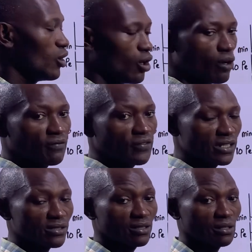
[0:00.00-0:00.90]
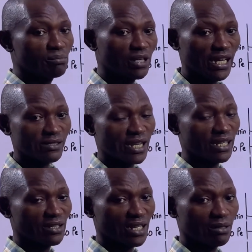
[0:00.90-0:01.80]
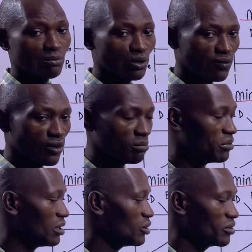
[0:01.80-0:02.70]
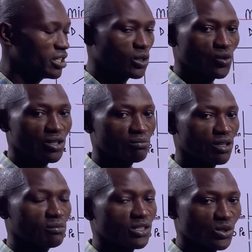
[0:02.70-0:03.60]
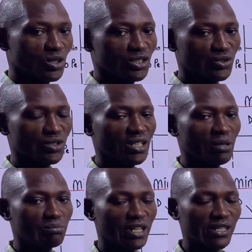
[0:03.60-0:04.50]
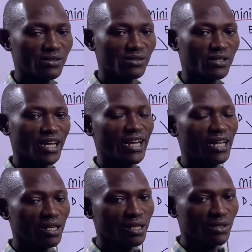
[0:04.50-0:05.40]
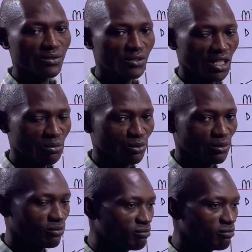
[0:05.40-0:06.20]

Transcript: of fixing the price either above or below the equilibrium is to ensure that prices are stable.